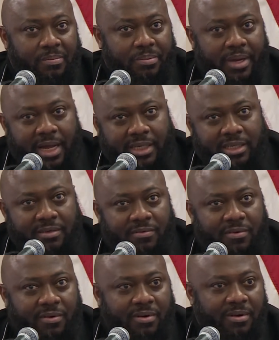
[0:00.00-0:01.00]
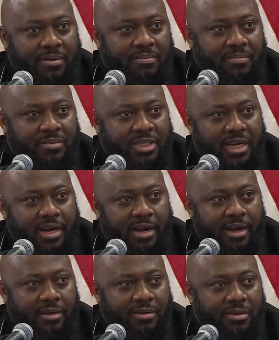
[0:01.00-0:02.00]
passive or
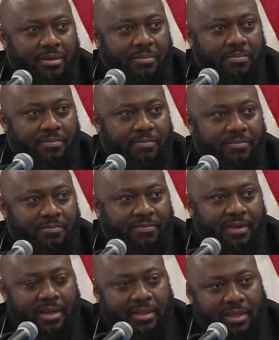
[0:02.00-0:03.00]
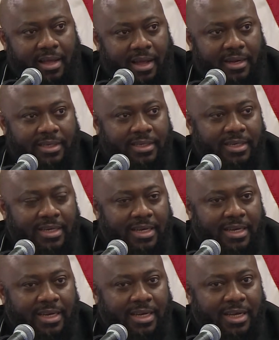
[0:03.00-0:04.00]
scared to the fact that
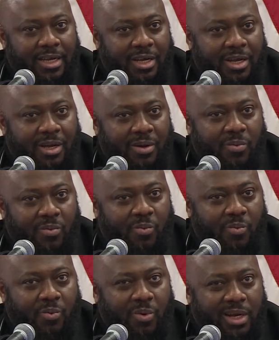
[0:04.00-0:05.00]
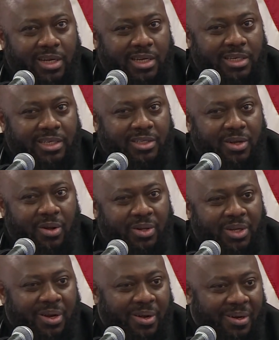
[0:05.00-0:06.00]
when this is all
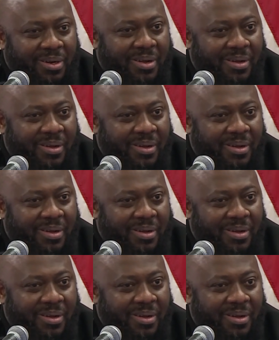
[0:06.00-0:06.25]
done,